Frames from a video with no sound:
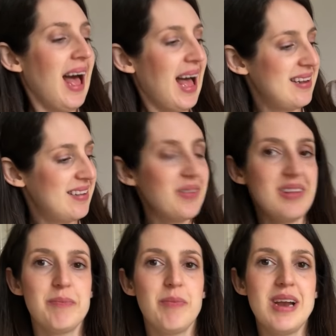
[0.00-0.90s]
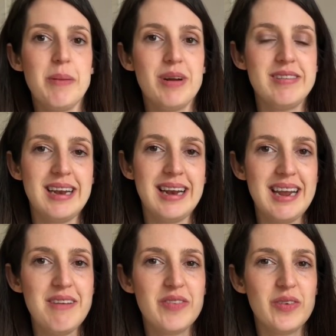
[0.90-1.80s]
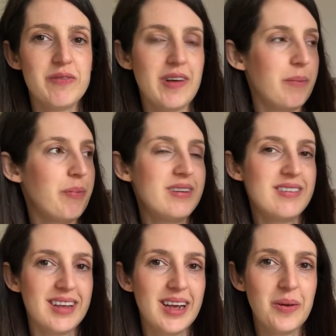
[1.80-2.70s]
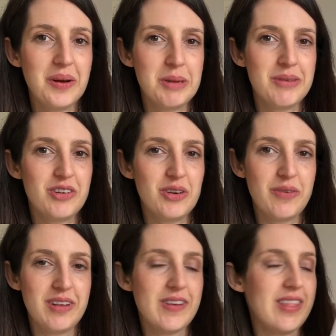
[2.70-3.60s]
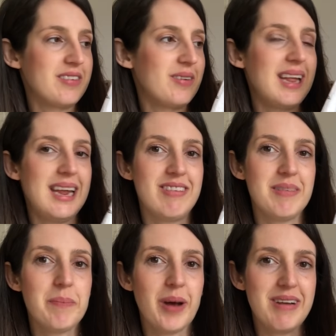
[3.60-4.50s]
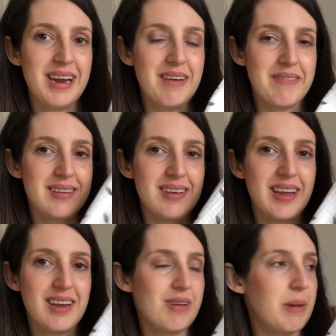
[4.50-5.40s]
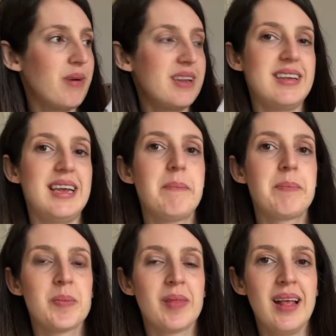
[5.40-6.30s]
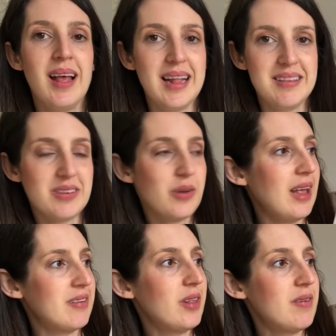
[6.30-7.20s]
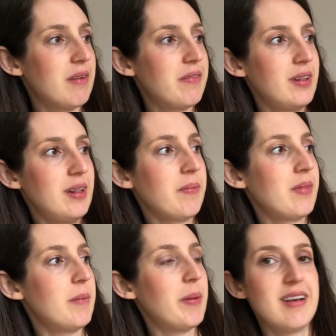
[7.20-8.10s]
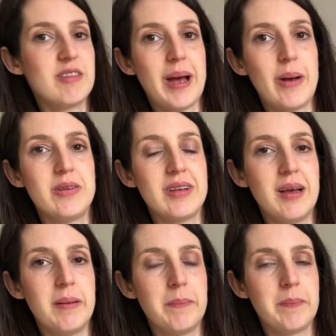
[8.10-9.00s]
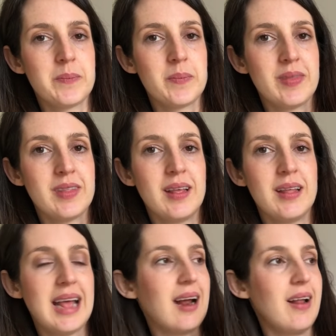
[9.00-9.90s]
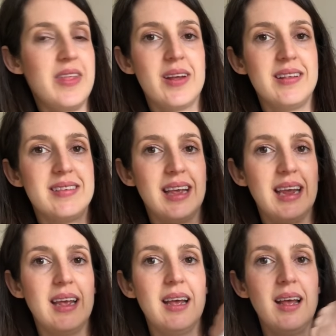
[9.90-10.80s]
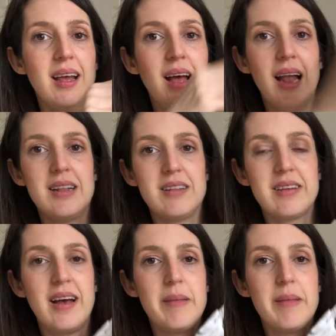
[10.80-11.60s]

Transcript: and it's got this really pretty leaf or feather print design on. I'm never sure if it's feathers or leaves, but I really love it. I think it's really pretty. And so it's got, yeah, it's got the ruffle, the bias bound um, neckline that you can see, a little tie